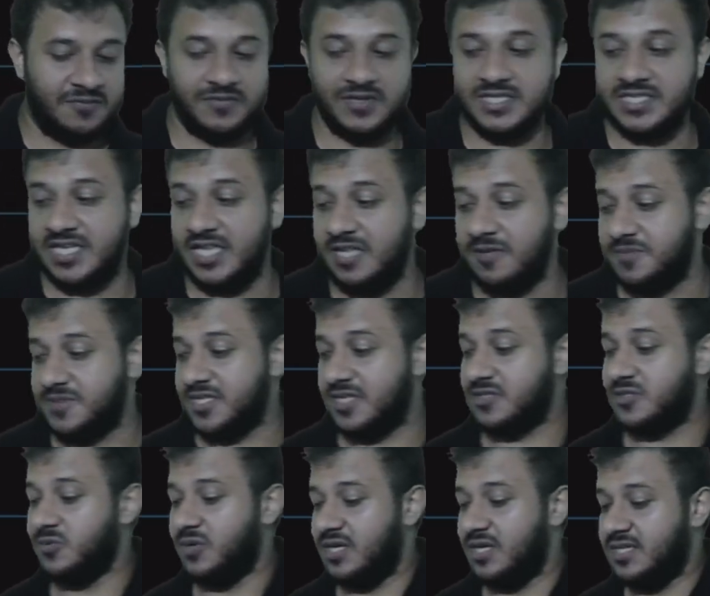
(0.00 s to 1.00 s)
which helps us
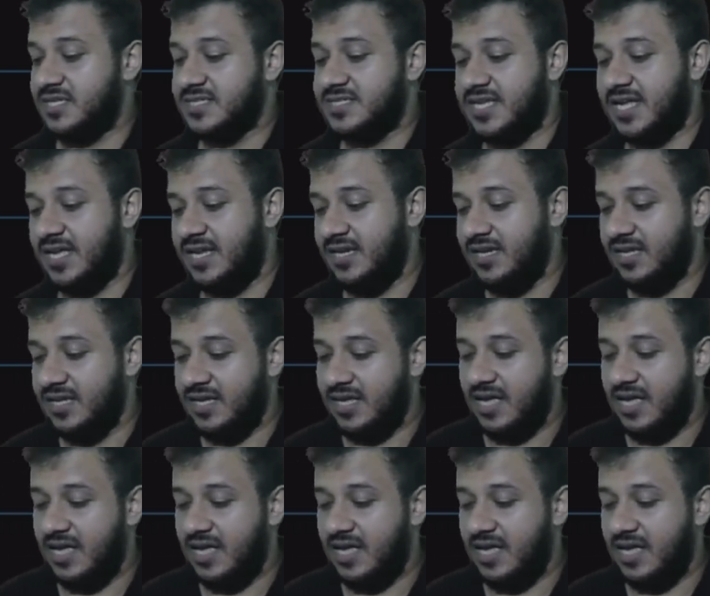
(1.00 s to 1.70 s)
to understand